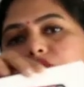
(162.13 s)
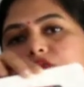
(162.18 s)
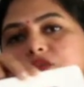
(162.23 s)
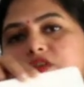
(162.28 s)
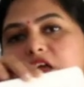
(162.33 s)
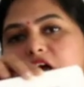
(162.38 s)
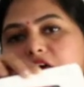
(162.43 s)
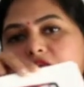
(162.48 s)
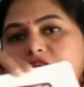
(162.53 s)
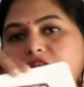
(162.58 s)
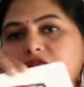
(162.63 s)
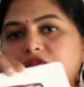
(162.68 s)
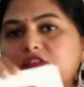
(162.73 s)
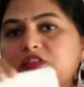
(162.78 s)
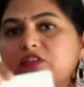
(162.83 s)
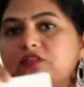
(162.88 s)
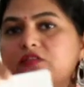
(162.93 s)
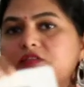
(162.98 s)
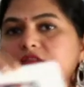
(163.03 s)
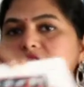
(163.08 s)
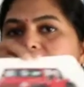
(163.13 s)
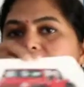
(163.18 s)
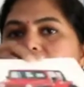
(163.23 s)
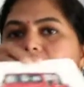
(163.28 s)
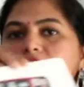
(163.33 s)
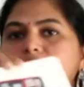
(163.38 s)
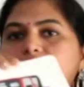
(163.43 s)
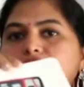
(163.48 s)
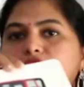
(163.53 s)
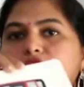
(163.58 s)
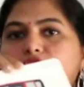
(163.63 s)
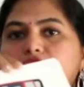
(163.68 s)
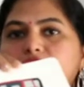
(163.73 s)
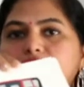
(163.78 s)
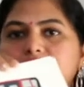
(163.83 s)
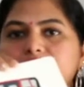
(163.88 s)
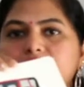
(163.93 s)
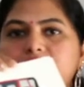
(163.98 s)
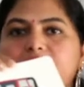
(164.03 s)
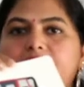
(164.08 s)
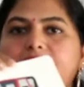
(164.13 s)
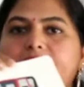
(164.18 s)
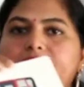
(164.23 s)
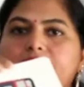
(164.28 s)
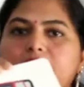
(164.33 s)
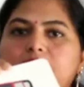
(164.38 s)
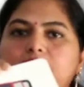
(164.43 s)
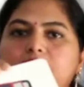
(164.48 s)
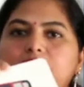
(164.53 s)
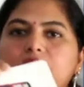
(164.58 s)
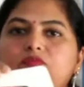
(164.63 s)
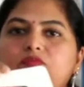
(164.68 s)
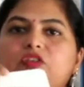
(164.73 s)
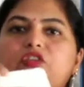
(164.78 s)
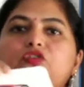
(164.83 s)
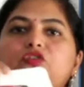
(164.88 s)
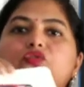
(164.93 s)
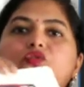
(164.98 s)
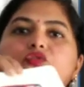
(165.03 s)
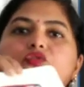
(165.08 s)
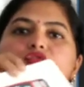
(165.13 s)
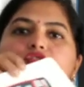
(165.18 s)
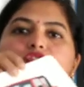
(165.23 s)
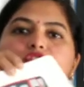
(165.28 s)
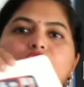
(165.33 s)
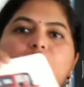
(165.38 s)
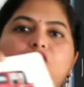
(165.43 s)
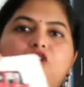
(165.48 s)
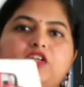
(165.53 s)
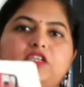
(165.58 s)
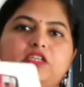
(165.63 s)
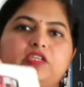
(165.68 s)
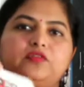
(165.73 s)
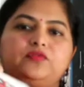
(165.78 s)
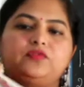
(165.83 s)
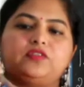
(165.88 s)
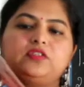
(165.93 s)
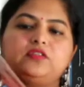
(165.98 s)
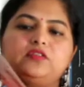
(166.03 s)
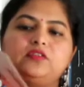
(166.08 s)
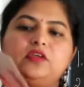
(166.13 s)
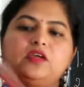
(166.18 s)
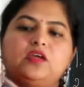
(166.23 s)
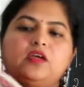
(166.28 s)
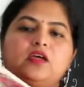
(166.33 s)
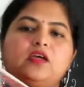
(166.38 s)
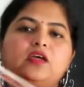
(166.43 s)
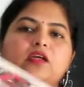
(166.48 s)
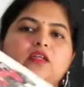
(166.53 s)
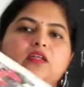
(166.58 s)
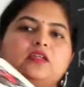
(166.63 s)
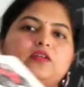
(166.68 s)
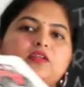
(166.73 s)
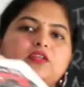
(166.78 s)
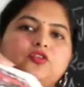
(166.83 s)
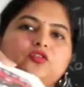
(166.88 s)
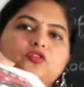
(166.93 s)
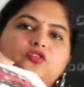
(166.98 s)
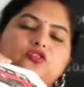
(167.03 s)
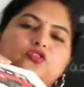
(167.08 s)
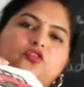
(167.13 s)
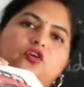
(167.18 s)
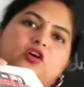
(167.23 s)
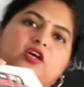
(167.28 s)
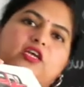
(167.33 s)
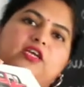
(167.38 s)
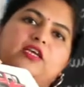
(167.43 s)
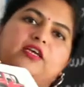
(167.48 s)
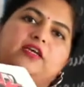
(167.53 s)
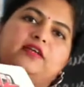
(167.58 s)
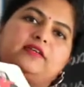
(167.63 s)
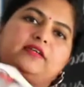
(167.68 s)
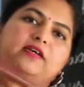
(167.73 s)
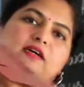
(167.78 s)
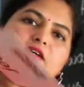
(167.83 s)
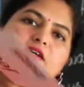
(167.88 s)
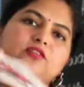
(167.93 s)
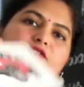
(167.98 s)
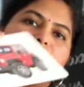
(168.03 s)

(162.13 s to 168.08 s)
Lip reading: travel within the forest areas where the roads are not even, rocky areas.